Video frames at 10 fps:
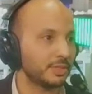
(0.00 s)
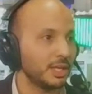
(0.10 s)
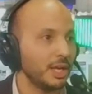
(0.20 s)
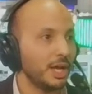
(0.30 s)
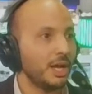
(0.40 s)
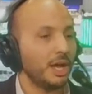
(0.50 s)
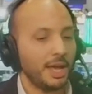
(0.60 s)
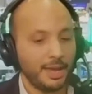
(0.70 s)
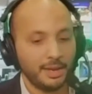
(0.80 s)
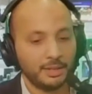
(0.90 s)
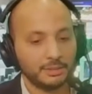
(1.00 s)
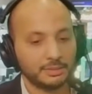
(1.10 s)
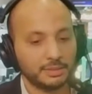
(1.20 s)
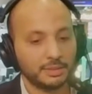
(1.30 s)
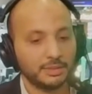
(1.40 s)
Okay. And
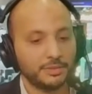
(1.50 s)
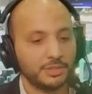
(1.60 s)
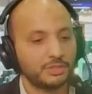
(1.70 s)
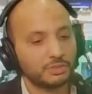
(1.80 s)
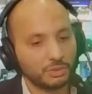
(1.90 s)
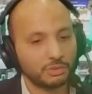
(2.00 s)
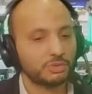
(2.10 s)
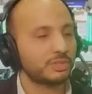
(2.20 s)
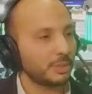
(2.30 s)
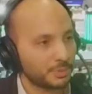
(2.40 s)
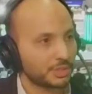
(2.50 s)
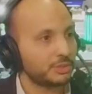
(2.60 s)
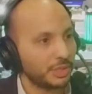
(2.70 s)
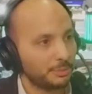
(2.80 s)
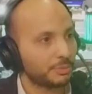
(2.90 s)
uh, this is also subject
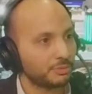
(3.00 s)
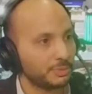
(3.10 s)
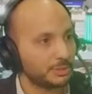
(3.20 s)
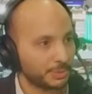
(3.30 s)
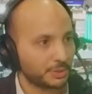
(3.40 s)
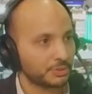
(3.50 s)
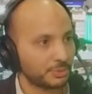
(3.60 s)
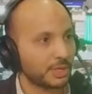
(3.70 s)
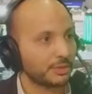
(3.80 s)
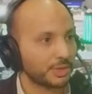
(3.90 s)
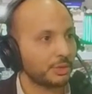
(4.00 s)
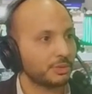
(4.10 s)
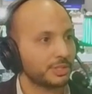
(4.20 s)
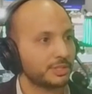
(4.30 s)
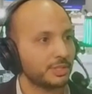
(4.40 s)
to improvement because we are at the early
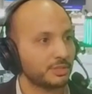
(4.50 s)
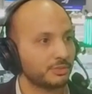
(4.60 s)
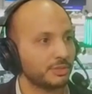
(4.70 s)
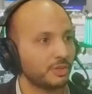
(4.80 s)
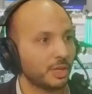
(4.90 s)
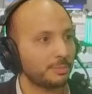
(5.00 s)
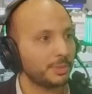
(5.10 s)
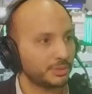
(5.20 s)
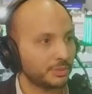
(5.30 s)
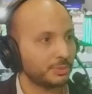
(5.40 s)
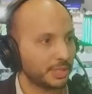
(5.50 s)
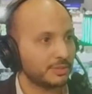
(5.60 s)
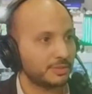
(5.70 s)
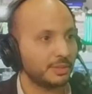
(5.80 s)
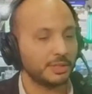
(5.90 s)
stage of development and we can
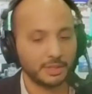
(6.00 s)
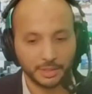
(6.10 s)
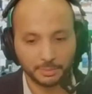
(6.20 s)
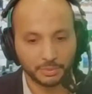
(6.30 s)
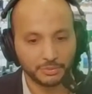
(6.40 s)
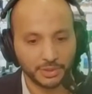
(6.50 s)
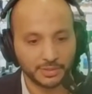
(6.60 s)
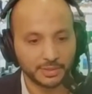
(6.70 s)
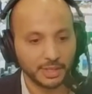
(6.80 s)
still uh, improve this.